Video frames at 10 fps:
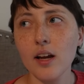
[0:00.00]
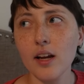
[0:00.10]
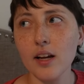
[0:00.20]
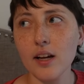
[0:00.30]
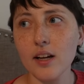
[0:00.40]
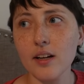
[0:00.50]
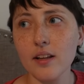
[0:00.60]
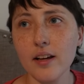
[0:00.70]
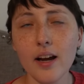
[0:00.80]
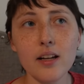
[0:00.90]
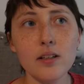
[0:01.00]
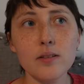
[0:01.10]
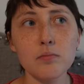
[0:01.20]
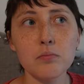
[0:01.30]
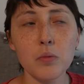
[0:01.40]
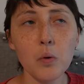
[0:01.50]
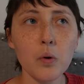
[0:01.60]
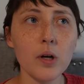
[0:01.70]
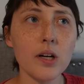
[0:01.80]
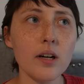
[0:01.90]
And that is
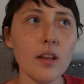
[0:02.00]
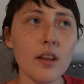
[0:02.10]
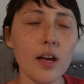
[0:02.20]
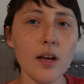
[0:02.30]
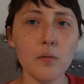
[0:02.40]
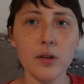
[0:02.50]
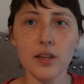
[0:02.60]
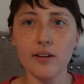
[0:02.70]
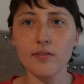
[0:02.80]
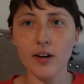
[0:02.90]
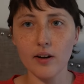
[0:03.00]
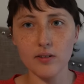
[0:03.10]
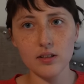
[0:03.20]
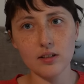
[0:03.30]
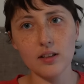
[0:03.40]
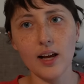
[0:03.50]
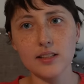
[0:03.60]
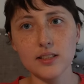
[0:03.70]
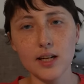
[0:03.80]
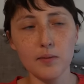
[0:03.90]
more than what they found
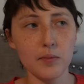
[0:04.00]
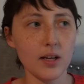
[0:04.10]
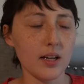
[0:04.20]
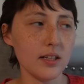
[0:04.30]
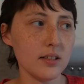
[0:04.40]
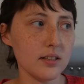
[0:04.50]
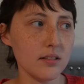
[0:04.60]
last time they